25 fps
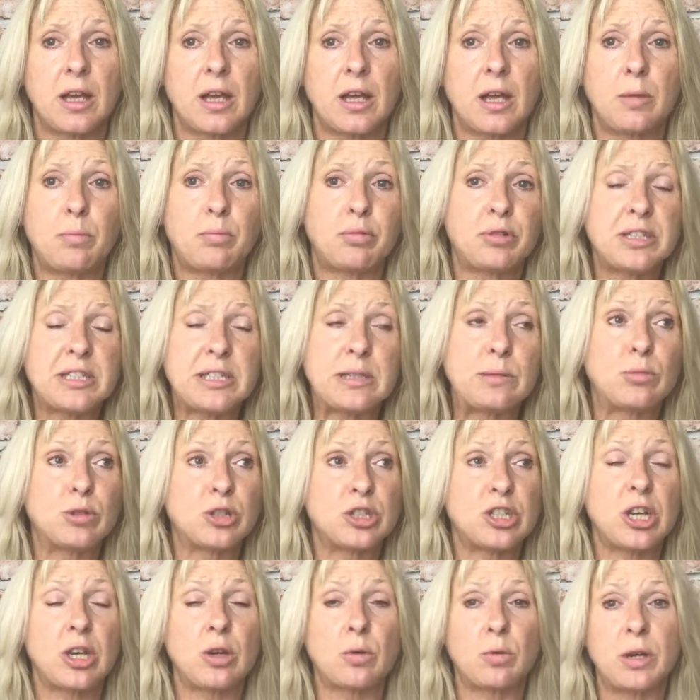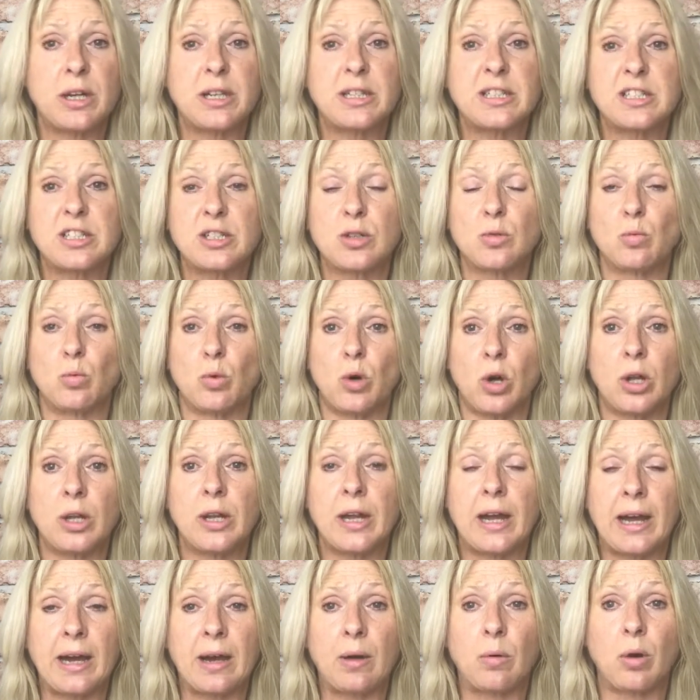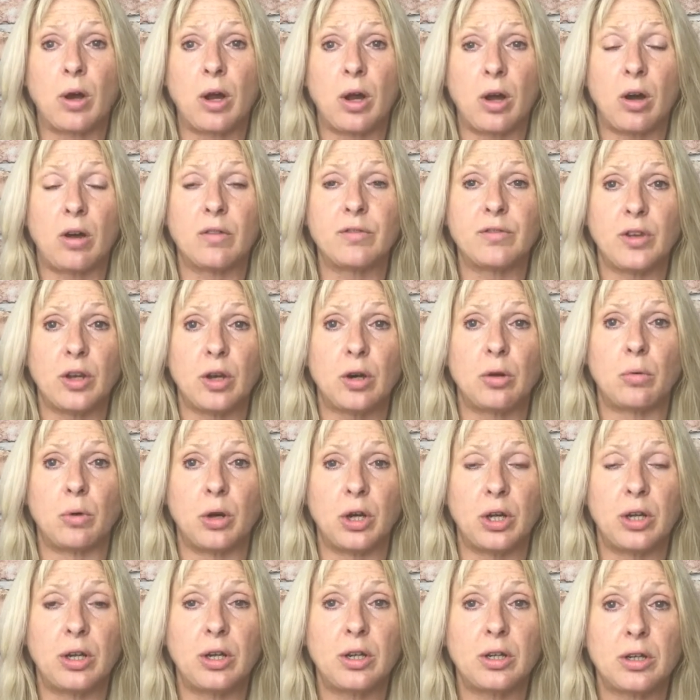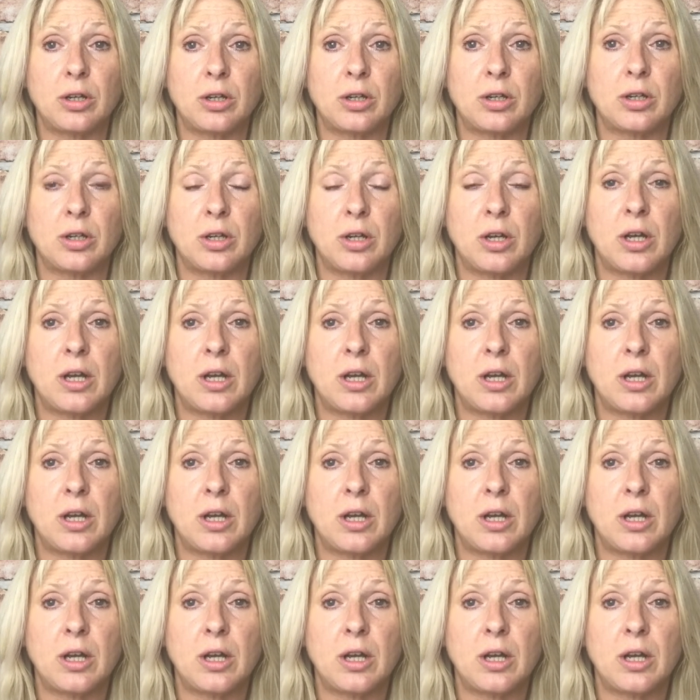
it pretty much equates to 1 hour of your work.